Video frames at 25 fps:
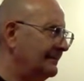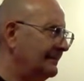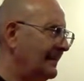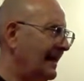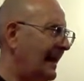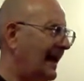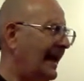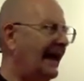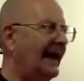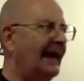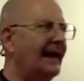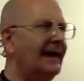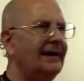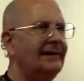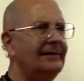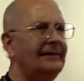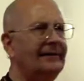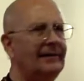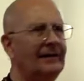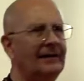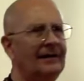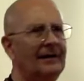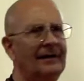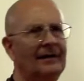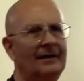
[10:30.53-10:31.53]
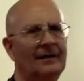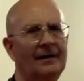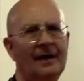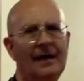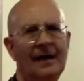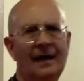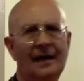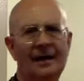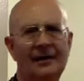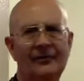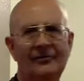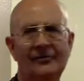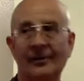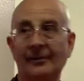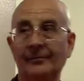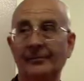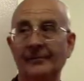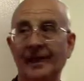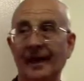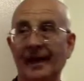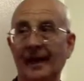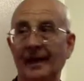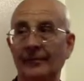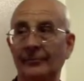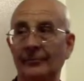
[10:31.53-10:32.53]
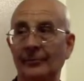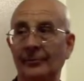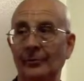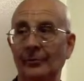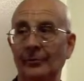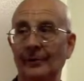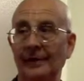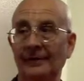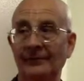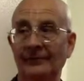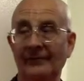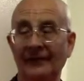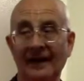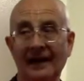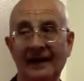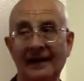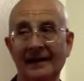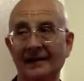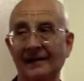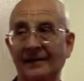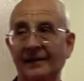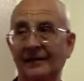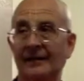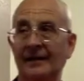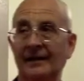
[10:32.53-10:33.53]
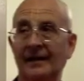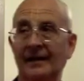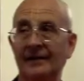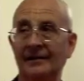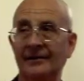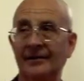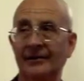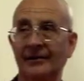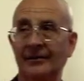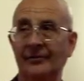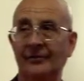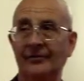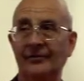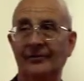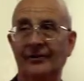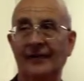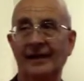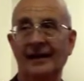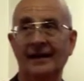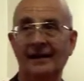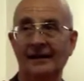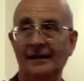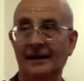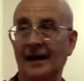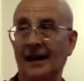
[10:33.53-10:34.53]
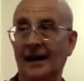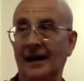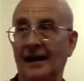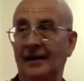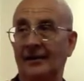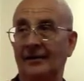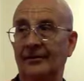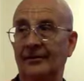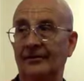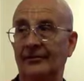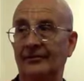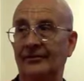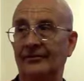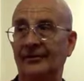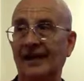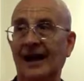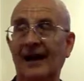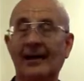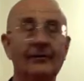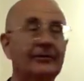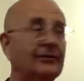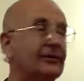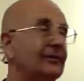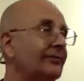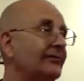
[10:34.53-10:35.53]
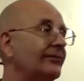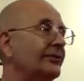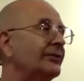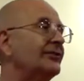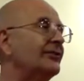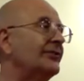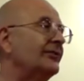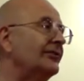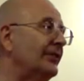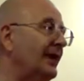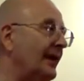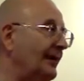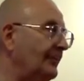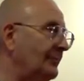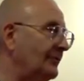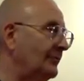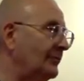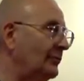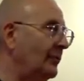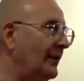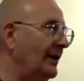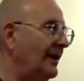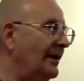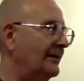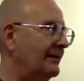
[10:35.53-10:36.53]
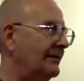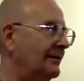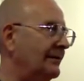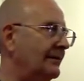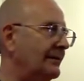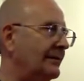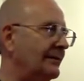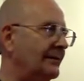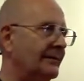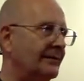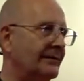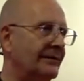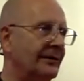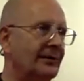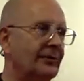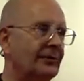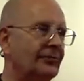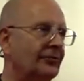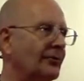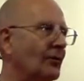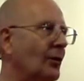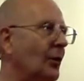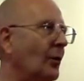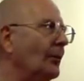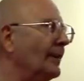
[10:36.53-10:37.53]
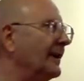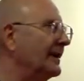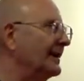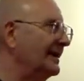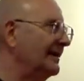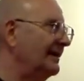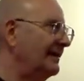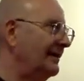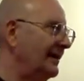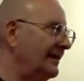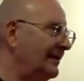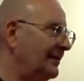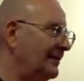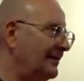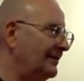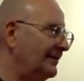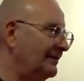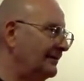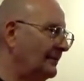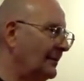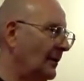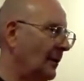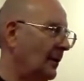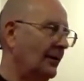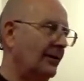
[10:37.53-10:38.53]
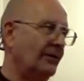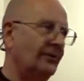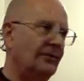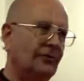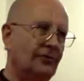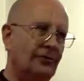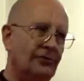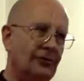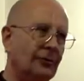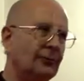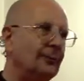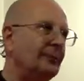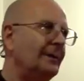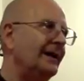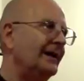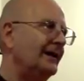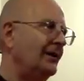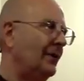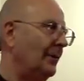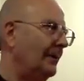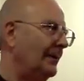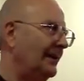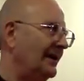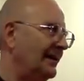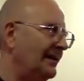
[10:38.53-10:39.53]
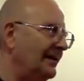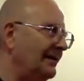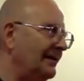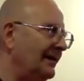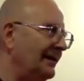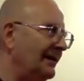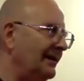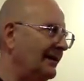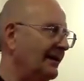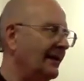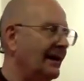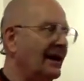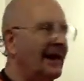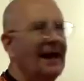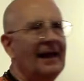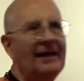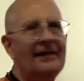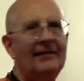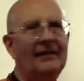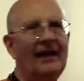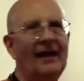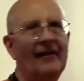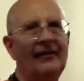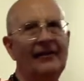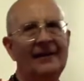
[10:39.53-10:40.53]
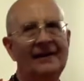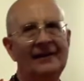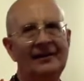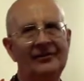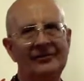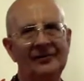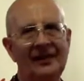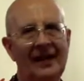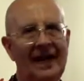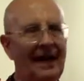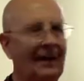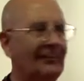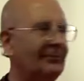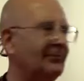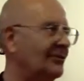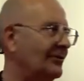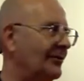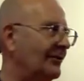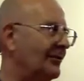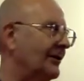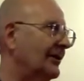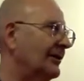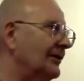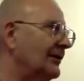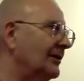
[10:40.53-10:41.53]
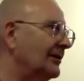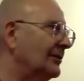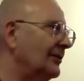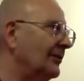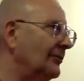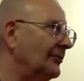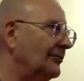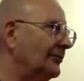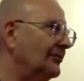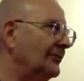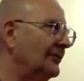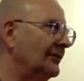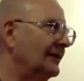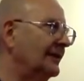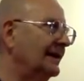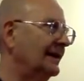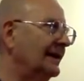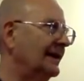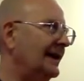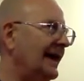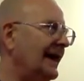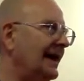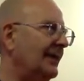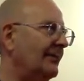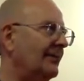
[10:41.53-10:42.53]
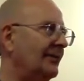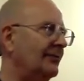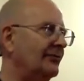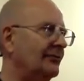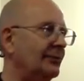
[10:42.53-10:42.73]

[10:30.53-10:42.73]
And sometimes we find that there's a sound of footsteps when there's nobody there, or it should be nobody there. Nothing is captured on the closed-circuit cameras.